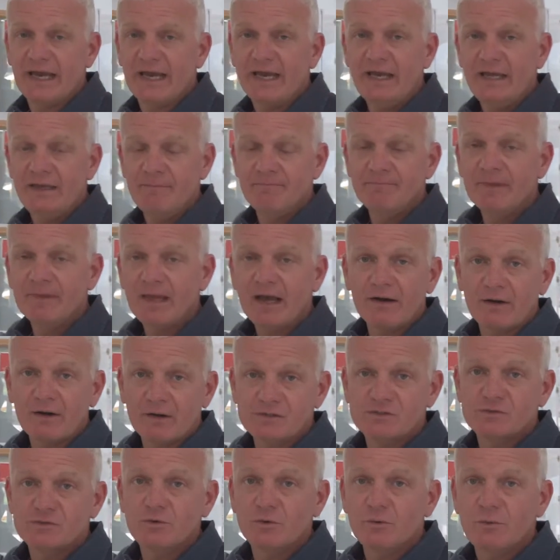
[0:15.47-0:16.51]
A. At our
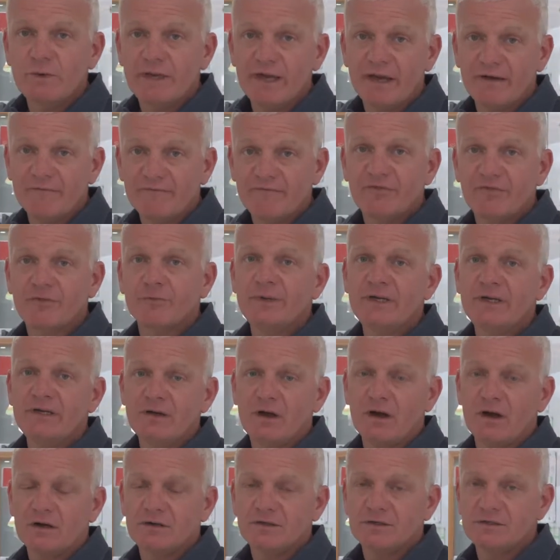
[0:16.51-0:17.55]
school, we have three
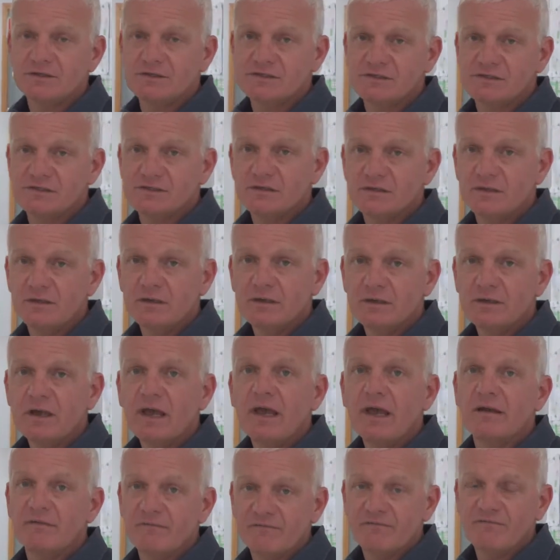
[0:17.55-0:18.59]
doctors
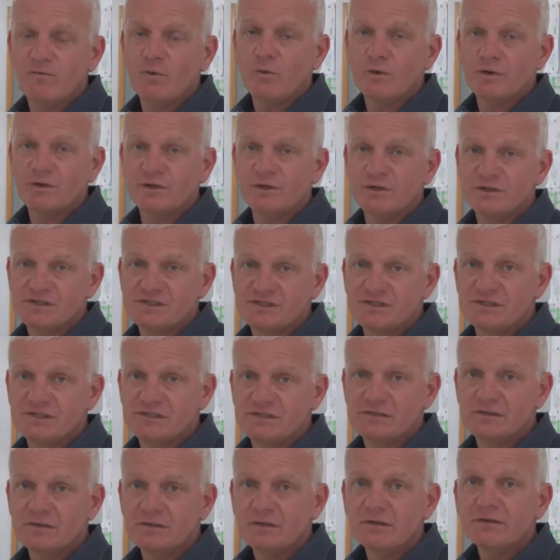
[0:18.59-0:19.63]
and four
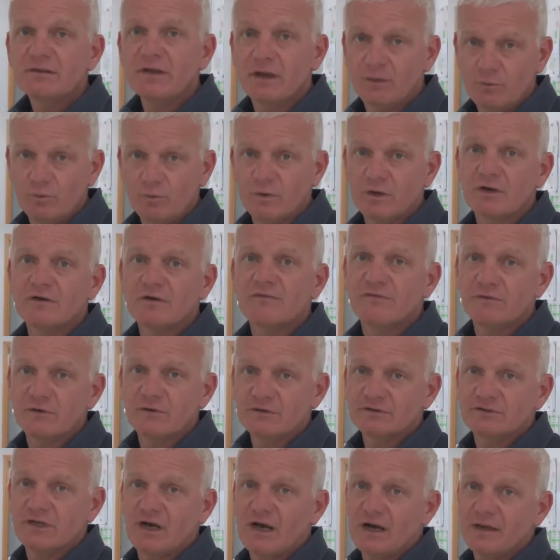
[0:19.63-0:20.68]
nurses that work
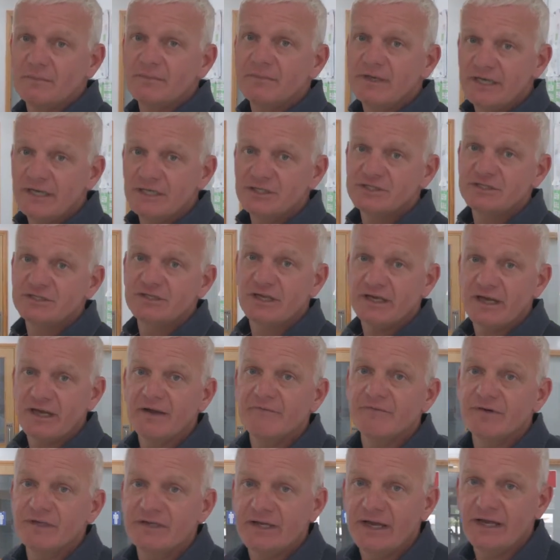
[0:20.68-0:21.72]
full time. Each and
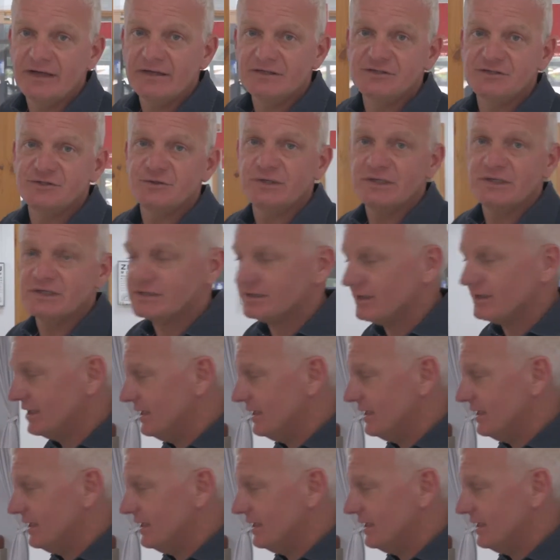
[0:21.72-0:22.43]
every day, students are